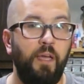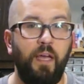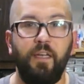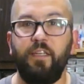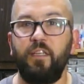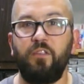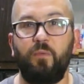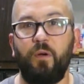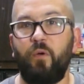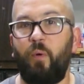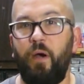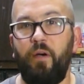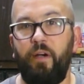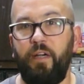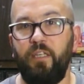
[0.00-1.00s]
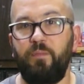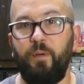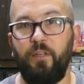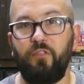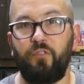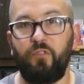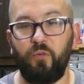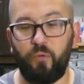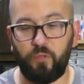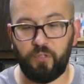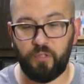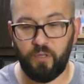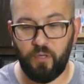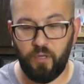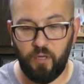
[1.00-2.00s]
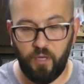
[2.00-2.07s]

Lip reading: and doesn't require any special tools.